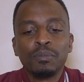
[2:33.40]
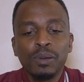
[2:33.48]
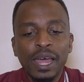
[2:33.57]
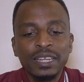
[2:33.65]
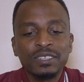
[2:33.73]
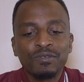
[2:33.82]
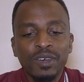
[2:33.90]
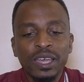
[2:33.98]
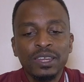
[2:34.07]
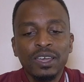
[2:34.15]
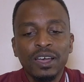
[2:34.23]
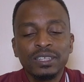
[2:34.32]
plant
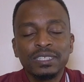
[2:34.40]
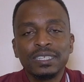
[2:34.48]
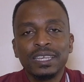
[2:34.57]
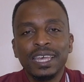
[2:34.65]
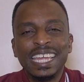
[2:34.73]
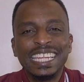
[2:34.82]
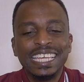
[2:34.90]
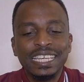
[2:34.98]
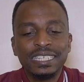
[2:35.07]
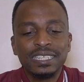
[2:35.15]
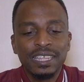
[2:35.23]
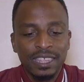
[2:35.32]
vineyards, and
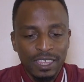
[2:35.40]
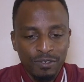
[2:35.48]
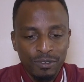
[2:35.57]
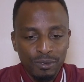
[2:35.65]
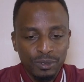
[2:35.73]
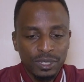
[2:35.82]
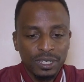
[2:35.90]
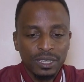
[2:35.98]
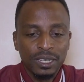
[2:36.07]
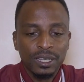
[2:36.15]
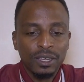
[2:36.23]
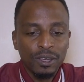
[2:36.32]
eat their fruit.
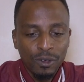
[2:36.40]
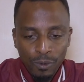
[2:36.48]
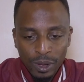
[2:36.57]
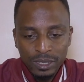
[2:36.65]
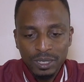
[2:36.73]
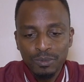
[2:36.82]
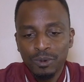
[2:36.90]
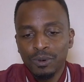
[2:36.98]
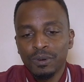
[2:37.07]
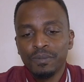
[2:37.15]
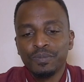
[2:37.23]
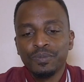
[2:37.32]
Once
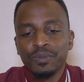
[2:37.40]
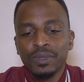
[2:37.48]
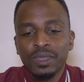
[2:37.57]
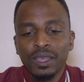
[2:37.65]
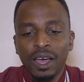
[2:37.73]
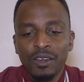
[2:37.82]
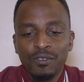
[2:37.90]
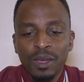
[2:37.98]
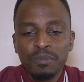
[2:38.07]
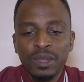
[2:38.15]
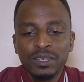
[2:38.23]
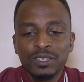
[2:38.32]
more, a
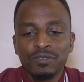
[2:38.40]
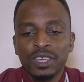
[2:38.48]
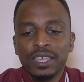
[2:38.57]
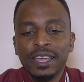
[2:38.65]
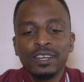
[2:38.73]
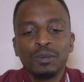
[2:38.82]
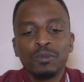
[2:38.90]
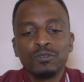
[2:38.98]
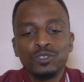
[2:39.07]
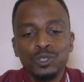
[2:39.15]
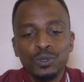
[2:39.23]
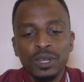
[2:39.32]
remnant of the kingdom
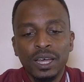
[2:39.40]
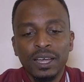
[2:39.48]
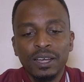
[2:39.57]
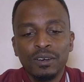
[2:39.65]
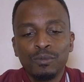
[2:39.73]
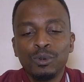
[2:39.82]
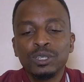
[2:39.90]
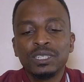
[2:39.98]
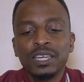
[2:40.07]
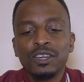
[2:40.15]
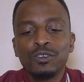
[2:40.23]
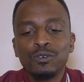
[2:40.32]
of Judah will
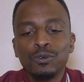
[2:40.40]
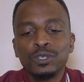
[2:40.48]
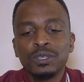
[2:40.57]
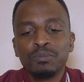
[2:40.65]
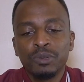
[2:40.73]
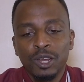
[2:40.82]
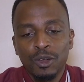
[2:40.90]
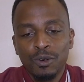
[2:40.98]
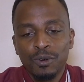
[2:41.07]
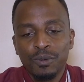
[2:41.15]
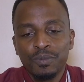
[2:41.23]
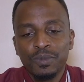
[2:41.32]
take root
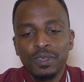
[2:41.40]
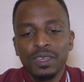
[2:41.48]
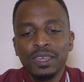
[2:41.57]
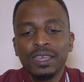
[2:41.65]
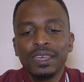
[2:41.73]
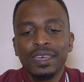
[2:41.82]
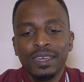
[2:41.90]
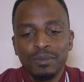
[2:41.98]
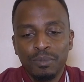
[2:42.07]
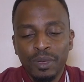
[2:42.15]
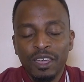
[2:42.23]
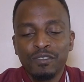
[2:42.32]
below
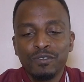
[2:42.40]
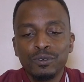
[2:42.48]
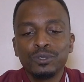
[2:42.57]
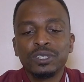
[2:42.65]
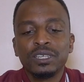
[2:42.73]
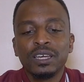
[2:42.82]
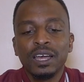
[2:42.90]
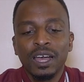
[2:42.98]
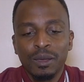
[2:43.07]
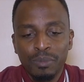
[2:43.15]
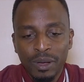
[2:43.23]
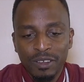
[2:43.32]
and bear fruit
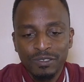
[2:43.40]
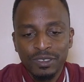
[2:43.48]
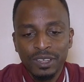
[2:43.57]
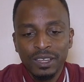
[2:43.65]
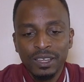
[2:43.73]
above.